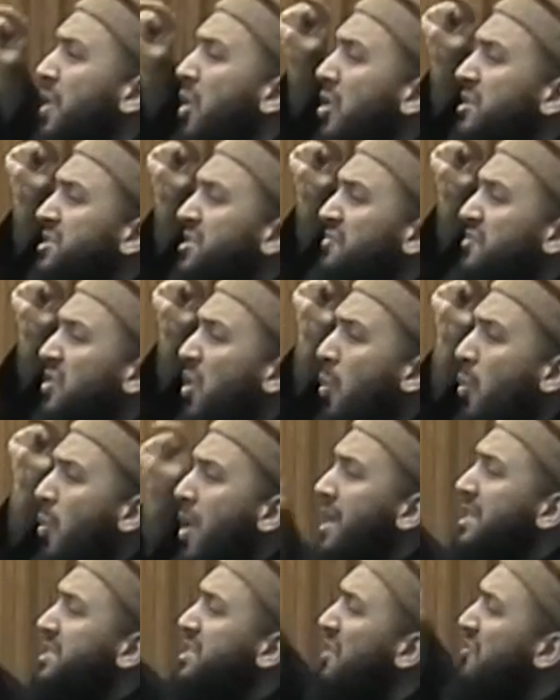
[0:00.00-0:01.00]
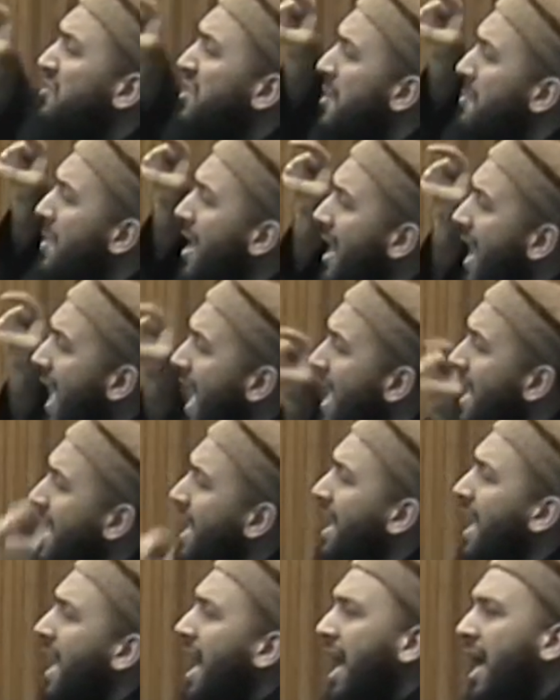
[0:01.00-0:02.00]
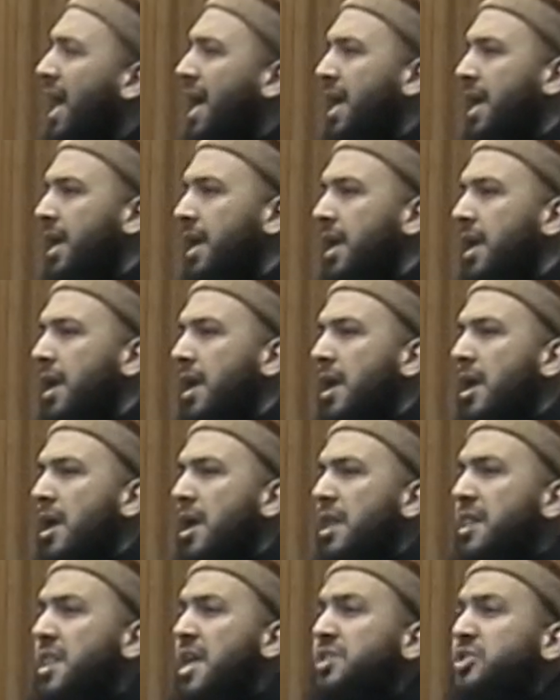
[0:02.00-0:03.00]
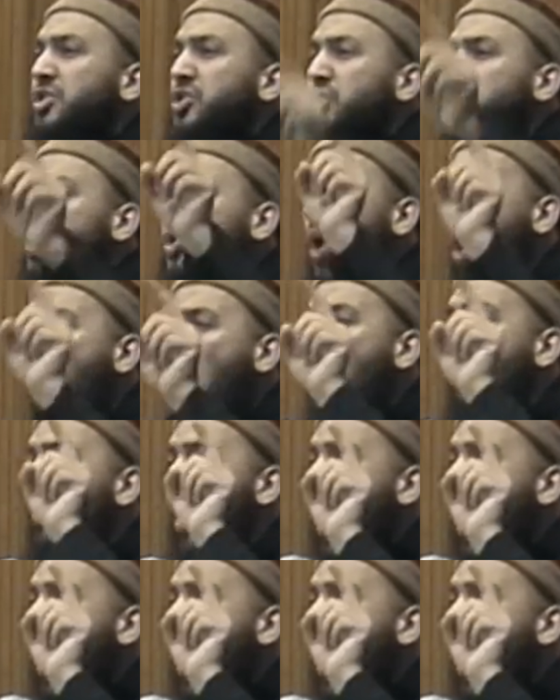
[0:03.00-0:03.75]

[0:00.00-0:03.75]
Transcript: because of the wings of the malaika, there's so